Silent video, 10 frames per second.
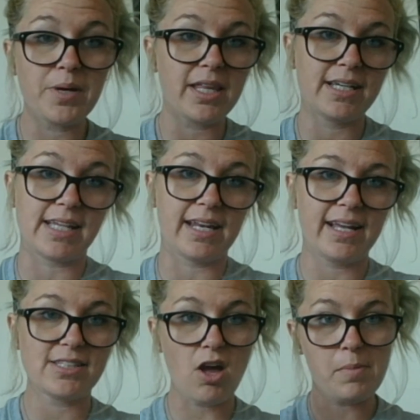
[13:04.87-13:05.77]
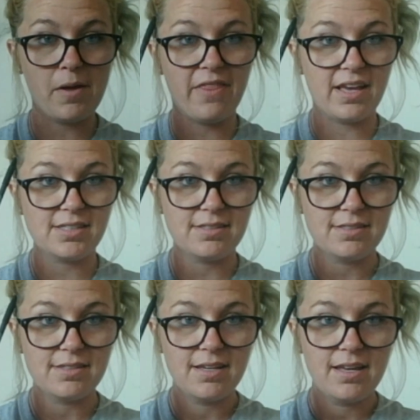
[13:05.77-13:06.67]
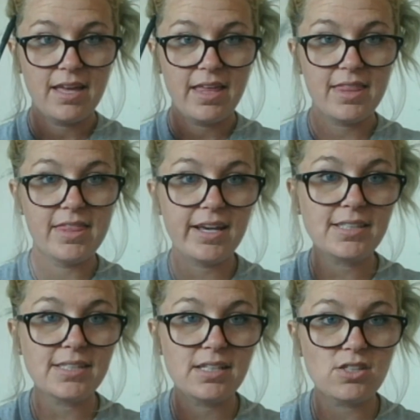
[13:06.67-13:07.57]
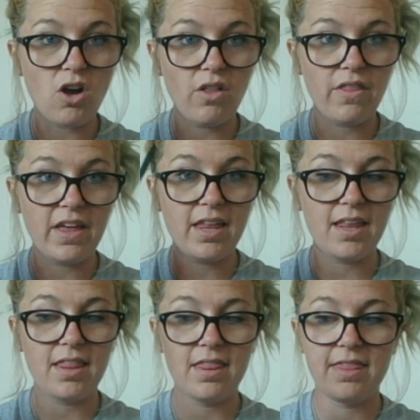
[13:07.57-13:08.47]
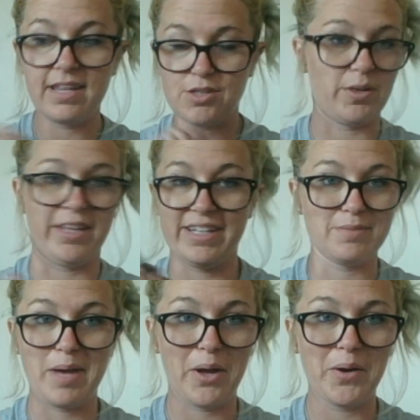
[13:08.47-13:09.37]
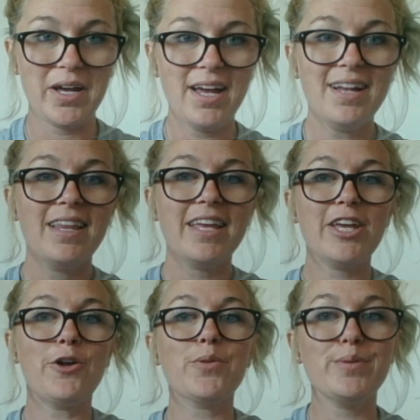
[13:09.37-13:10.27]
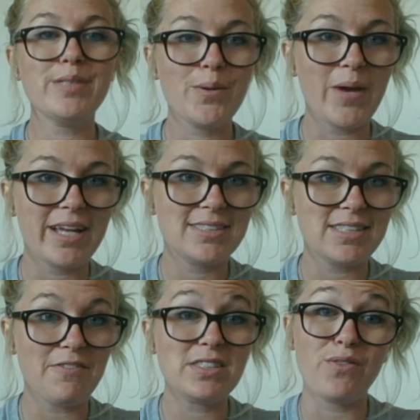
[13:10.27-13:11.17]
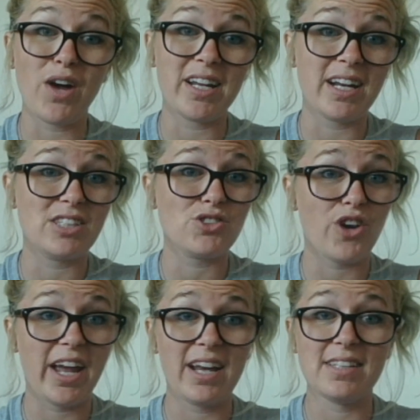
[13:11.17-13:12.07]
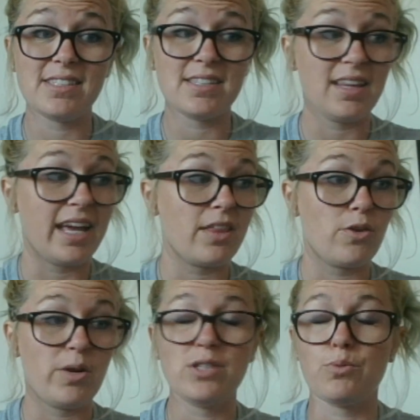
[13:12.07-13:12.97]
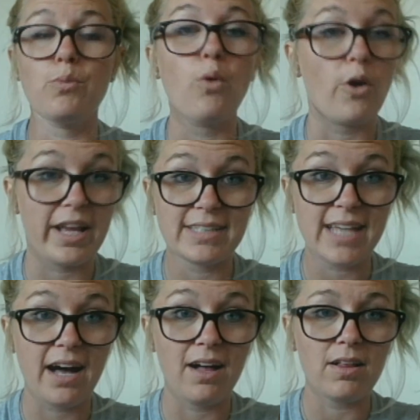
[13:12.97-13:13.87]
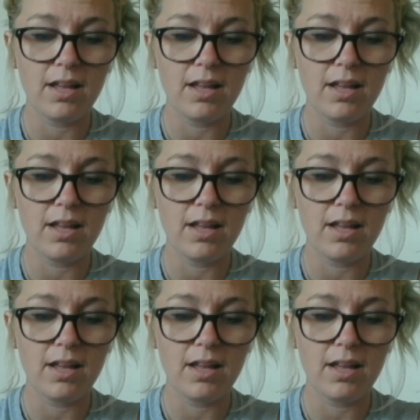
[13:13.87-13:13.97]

isn't. It's all about this. This is all that this really is about. Losing weight and stuff is fun and it's great and it's like it's rewarding as hell.